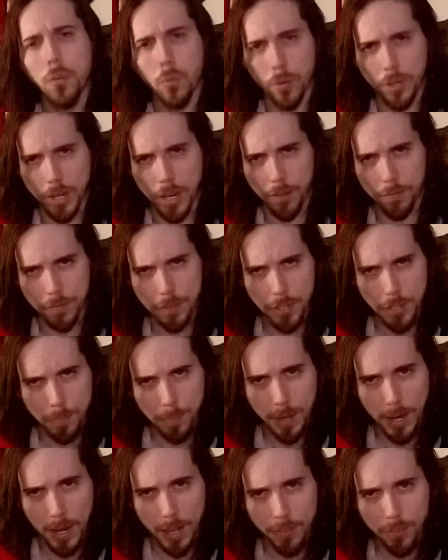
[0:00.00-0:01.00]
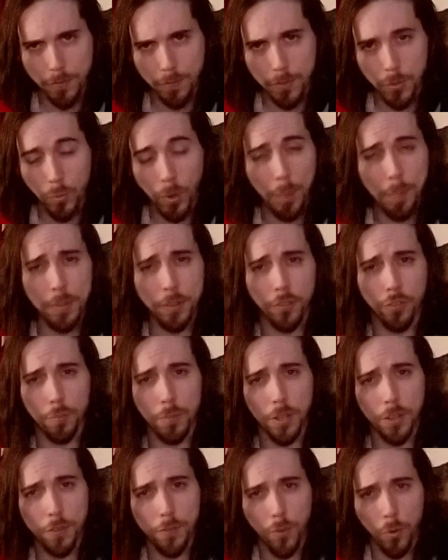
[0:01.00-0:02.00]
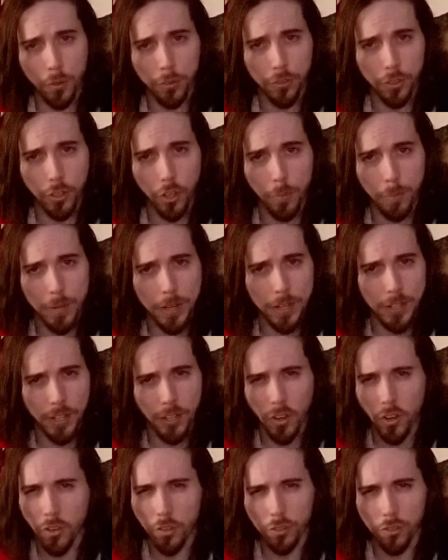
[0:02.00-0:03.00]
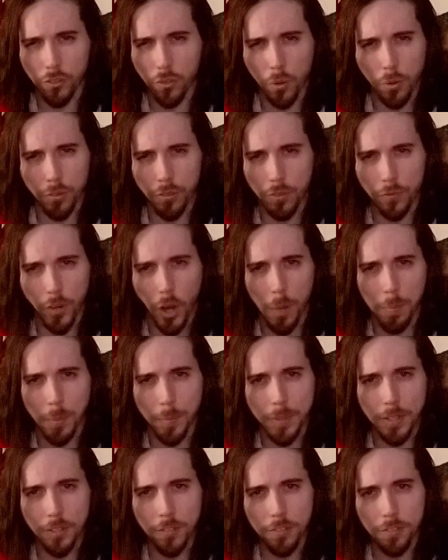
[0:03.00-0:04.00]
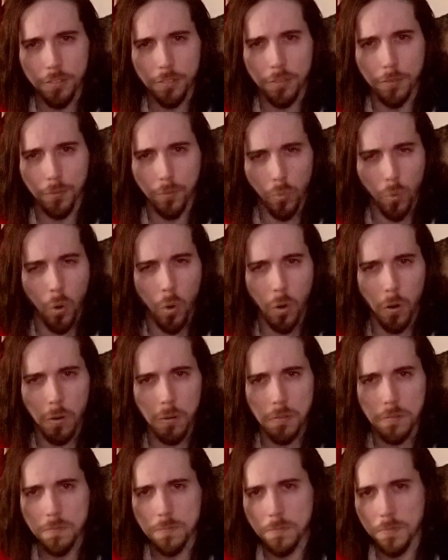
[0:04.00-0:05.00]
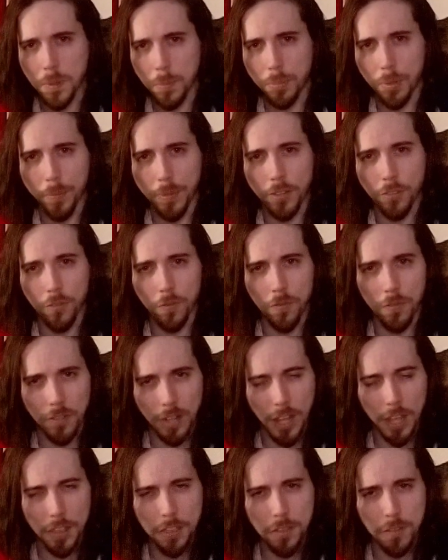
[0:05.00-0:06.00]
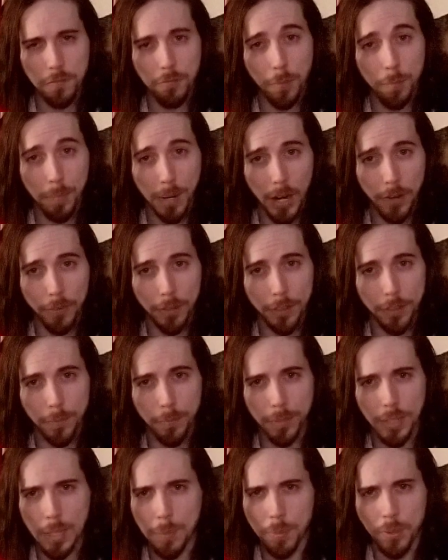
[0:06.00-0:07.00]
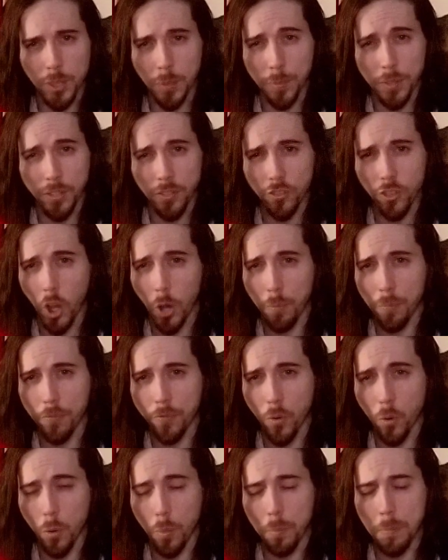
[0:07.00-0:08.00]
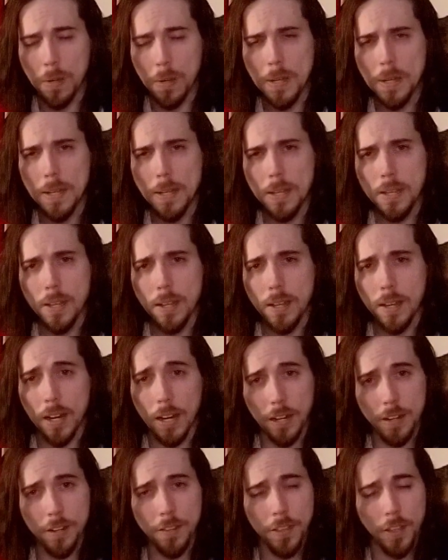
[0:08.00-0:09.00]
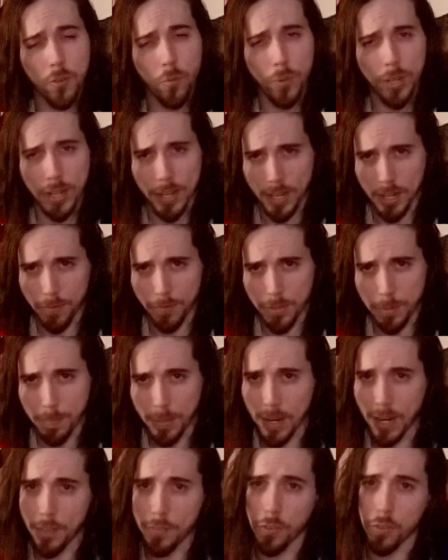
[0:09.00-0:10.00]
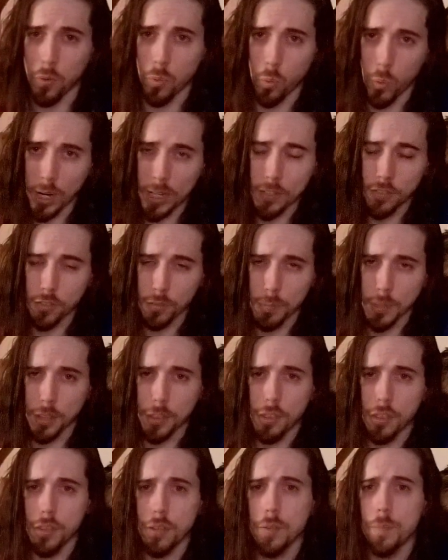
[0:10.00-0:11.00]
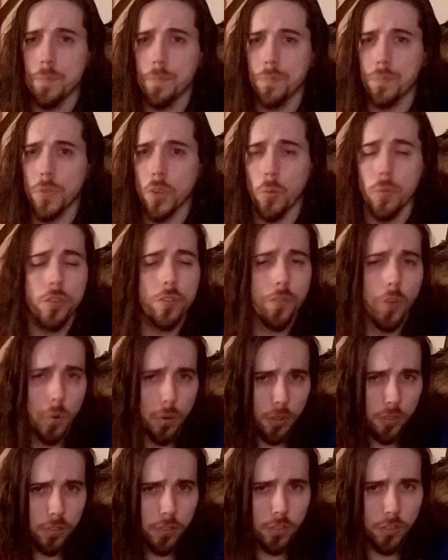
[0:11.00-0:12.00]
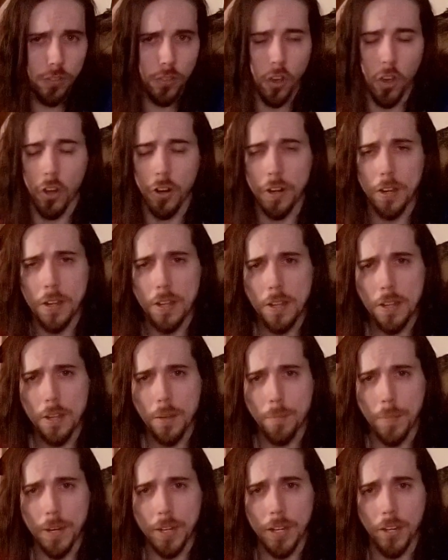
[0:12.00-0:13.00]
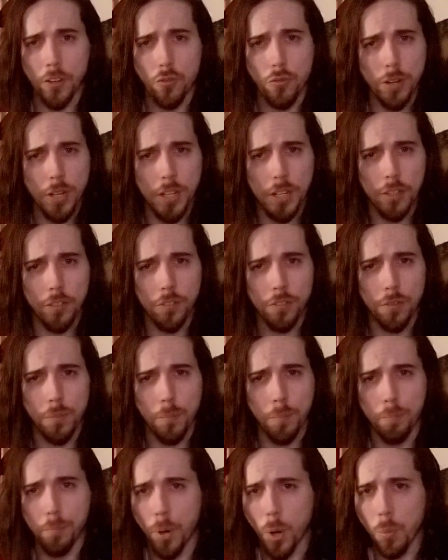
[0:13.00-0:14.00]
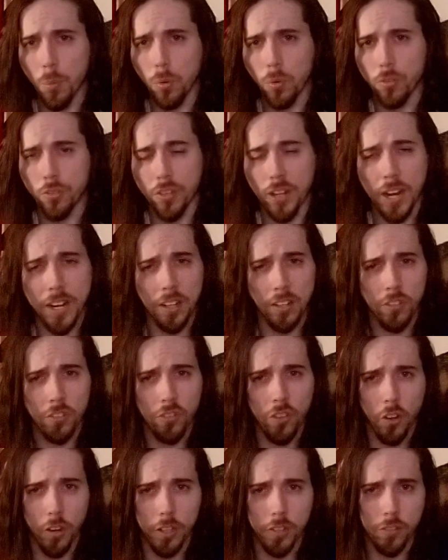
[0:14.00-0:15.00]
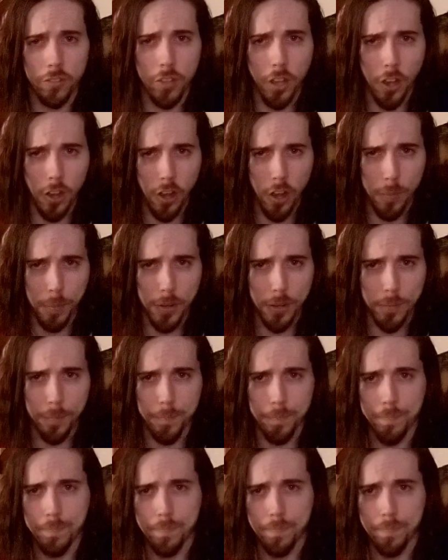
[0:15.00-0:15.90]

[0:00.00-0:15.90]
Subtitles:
We have the Path of the Weaponsmith, focusing on making all sorts of armaments of war, implements of death, and repairing them, keeping them in top form. And then we have the Path of the Whitesmith, which focuses on making trinkets and baubles and adding sockets to armor.